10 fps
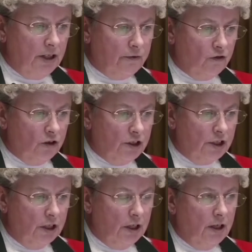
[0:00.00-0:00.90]

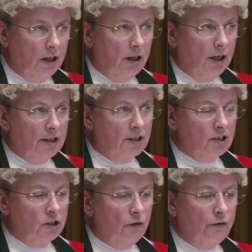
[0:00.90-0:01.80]
different, and it
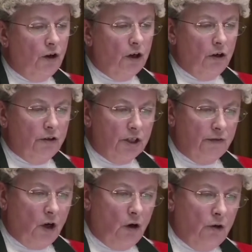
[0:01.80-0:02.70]
does not follow that
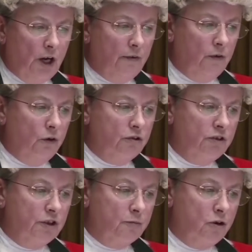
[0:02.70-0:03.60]
if a whole life order
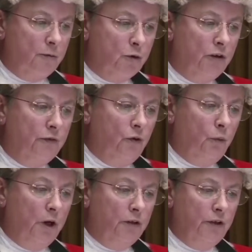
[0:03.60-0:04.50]
is appropriate for
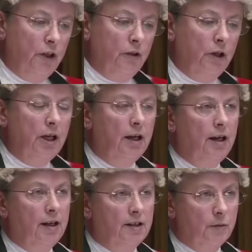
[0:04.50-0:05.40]
one of you,
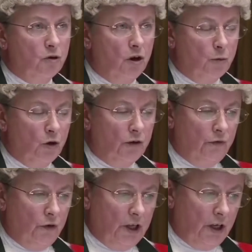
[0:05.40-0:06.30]
it is appropriate
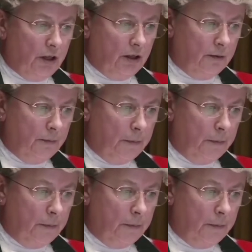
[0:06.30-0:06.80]
for the other.